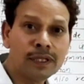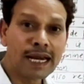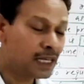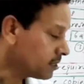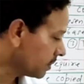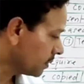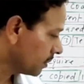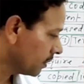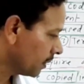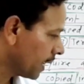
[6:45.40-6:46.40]
that is
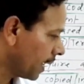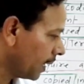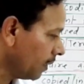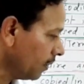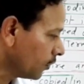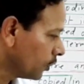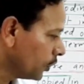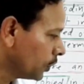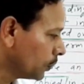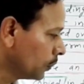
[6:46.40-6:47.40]
A,
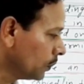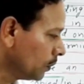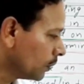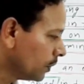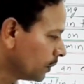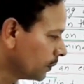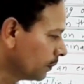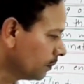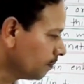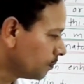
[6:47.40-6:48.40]
U,
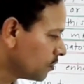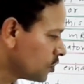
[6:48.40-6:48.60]
U,